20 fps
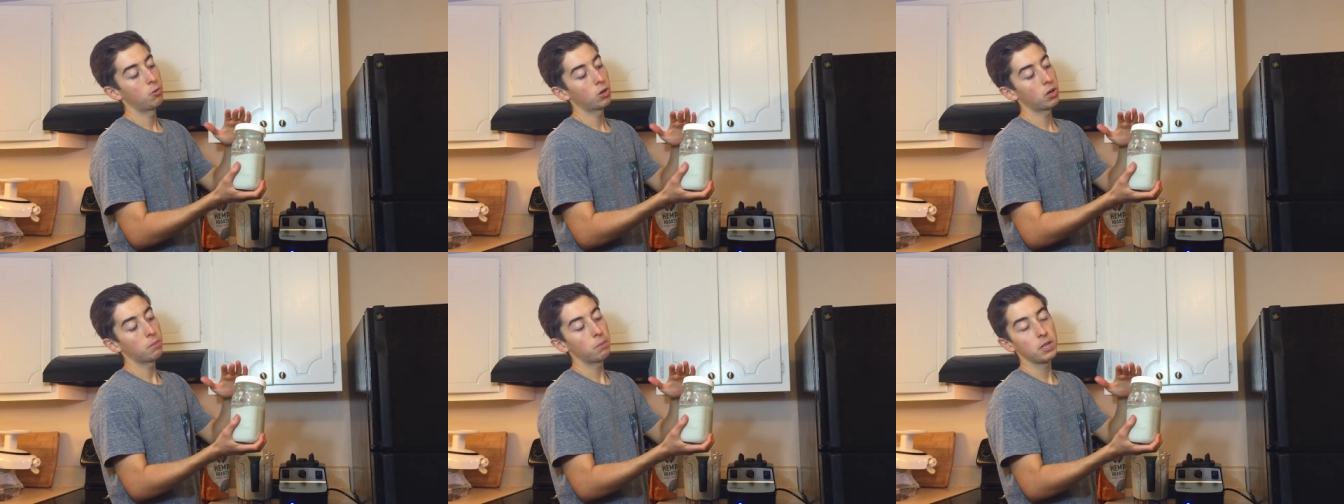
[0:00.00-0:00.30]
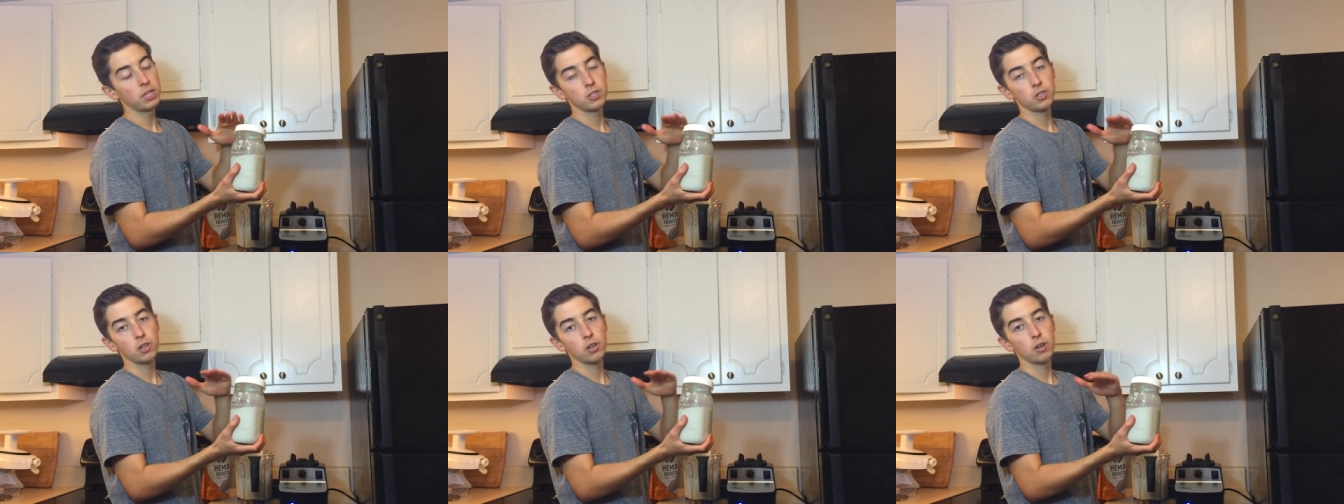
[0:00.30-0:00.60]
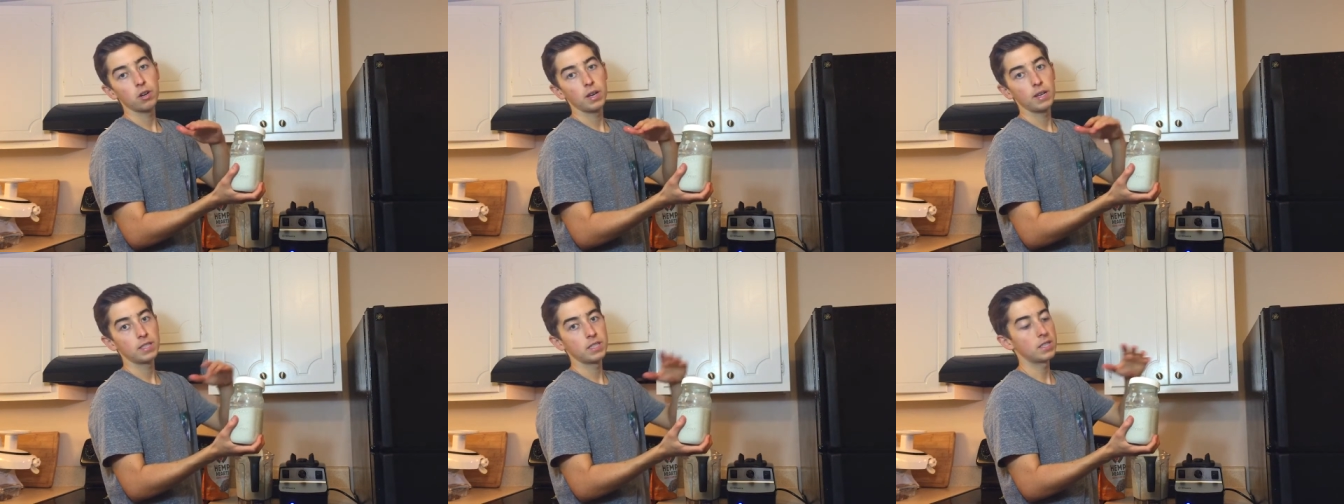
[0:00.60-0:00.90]
you want to
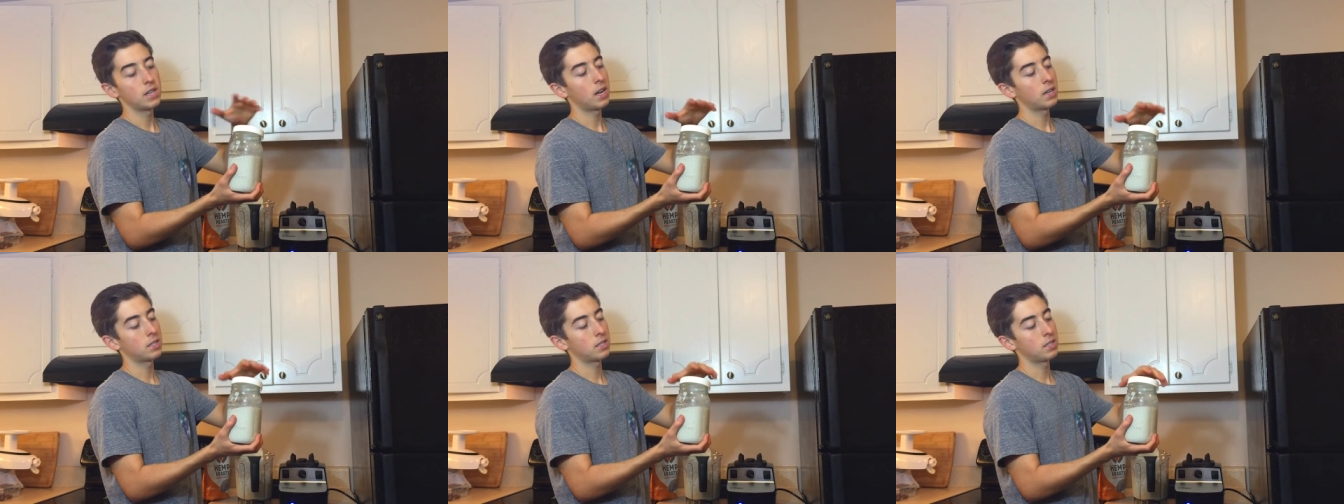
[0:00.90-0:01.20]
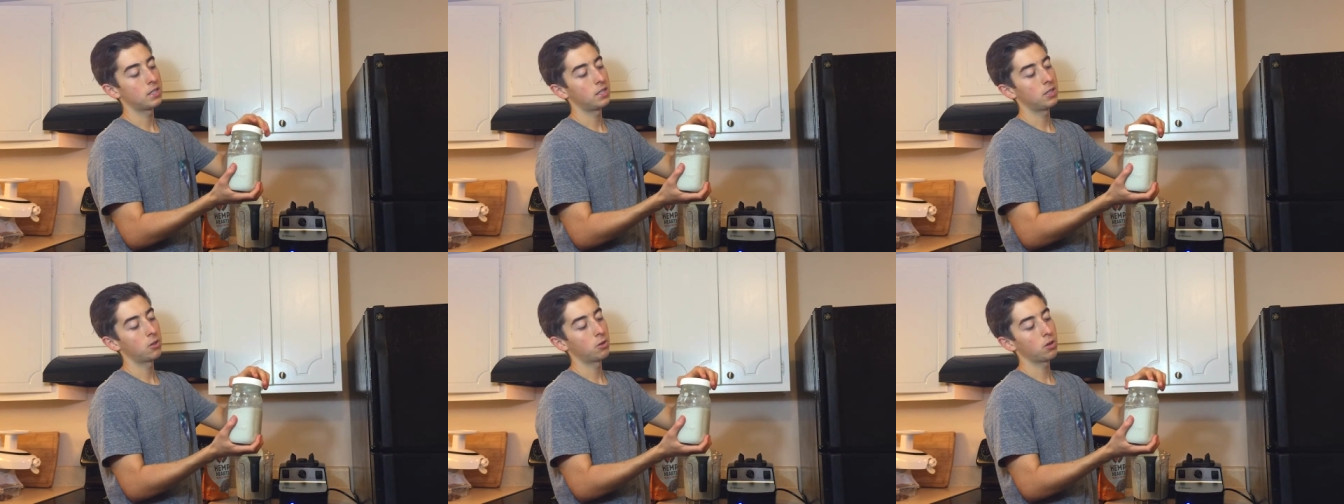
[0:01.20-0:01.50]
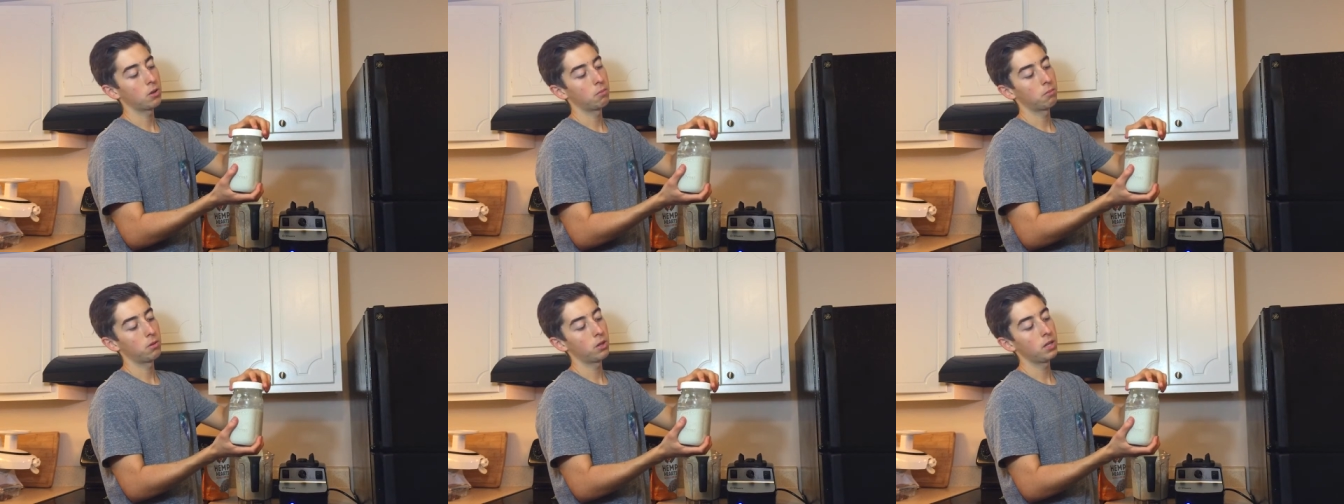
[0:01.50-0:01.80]
make sure it's not
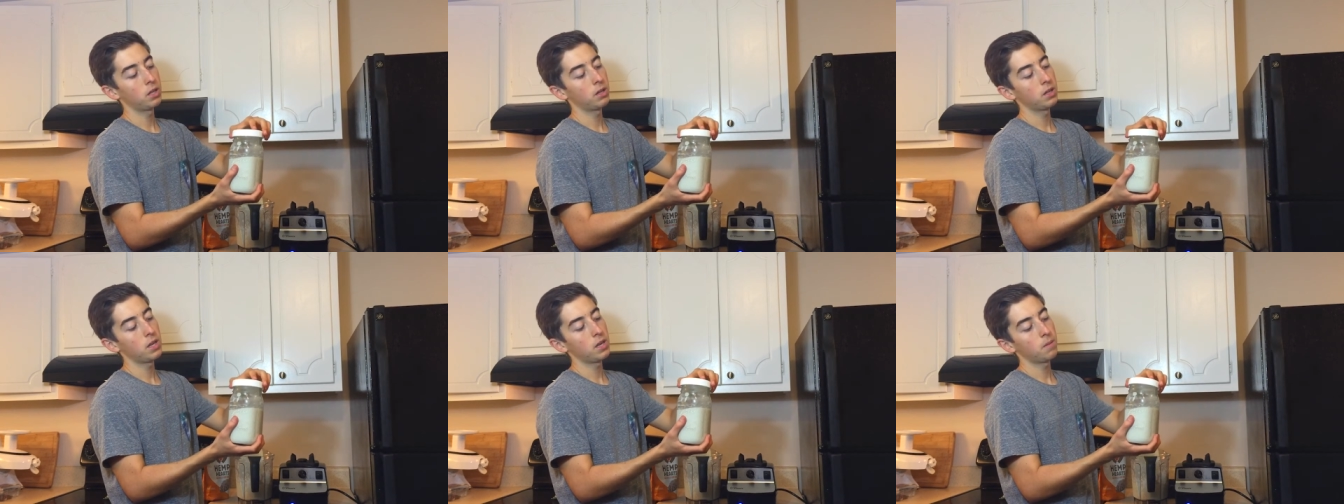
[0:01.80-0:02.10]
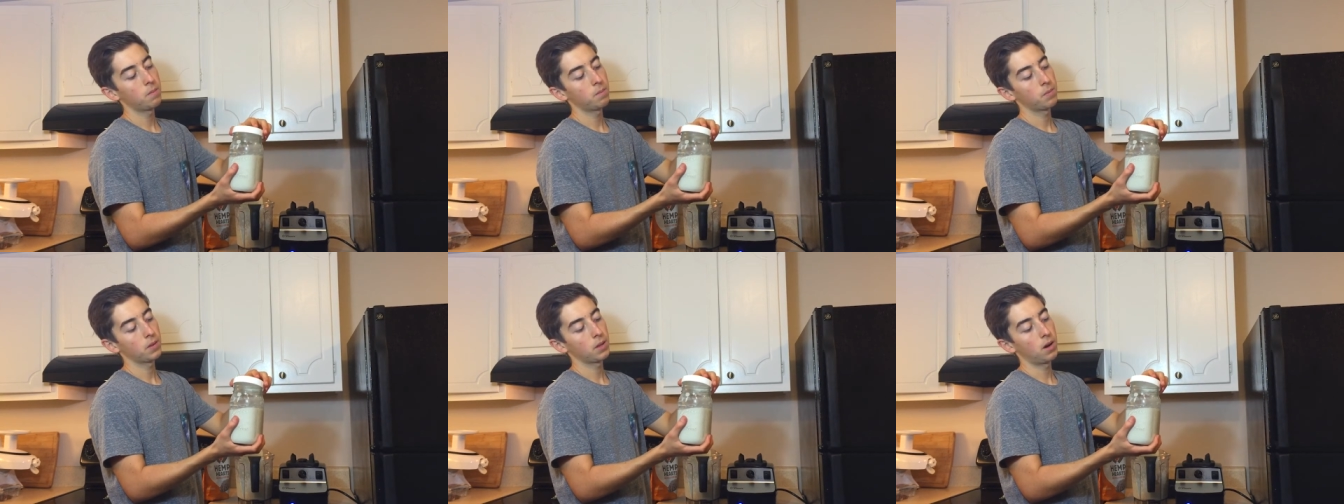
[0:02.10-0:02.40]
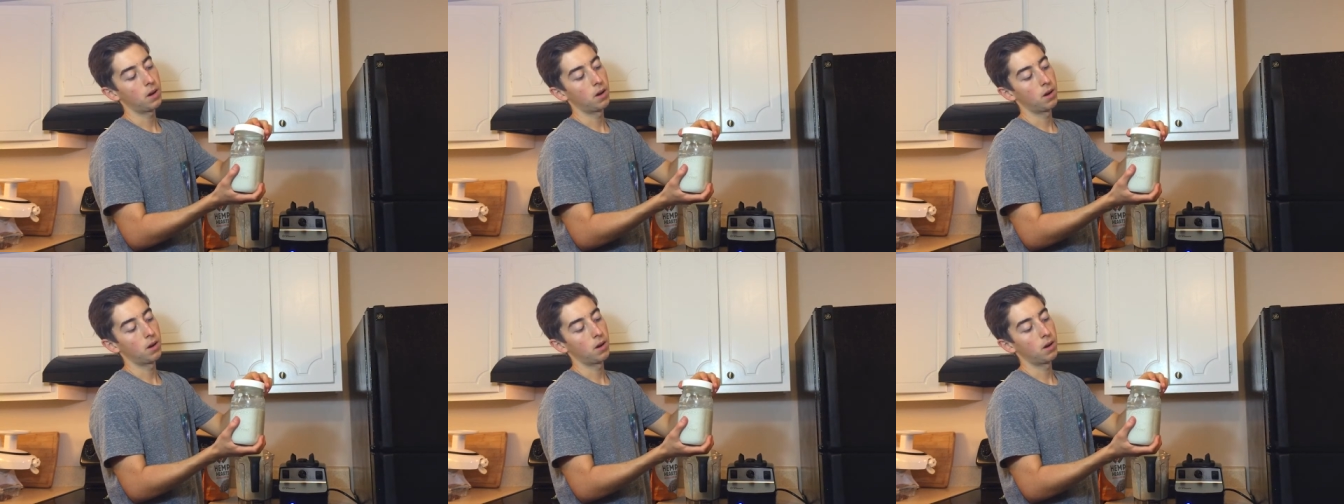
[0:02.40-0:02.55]
sealed completely.